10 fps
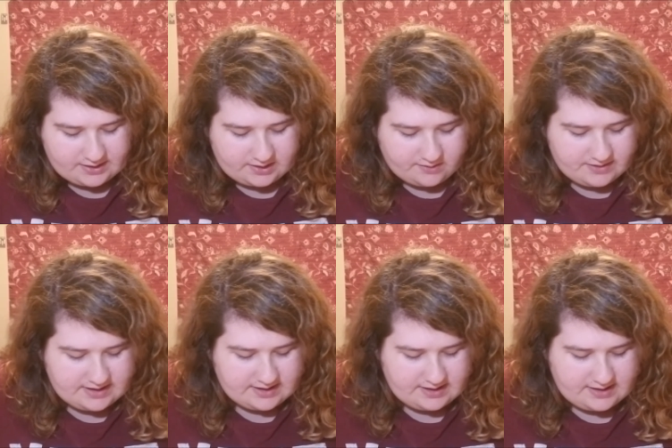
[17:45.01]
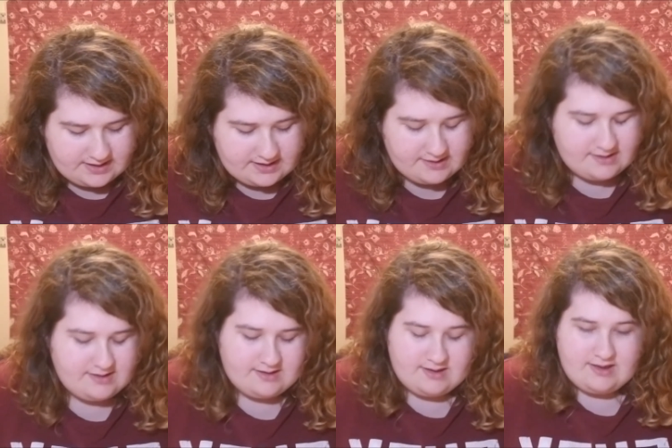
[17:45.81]
going
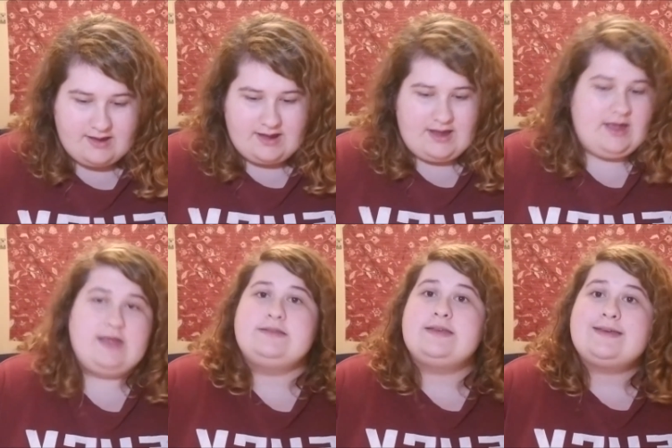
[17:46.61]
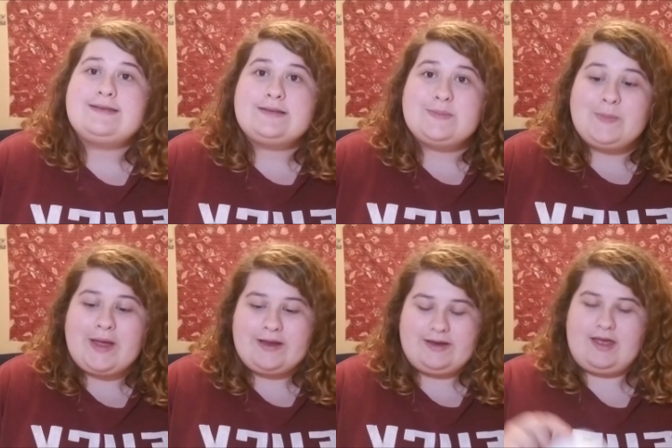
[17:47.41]
as
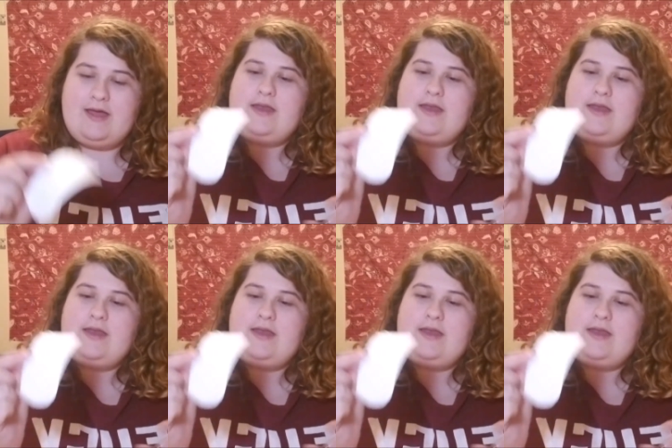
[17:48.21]
expected